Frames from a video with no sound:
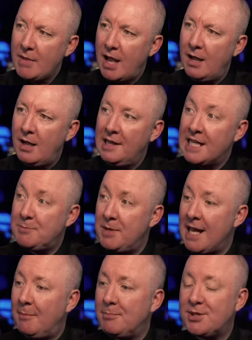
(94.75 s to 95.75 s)
Let's
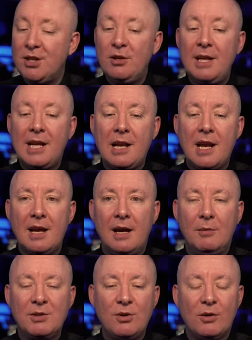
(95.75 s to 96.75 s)
be absolutely
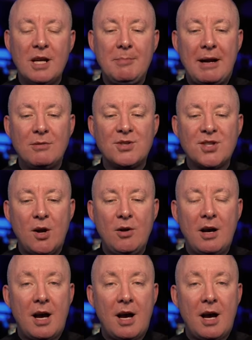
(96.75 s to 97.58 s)
clear. We're talking about solar.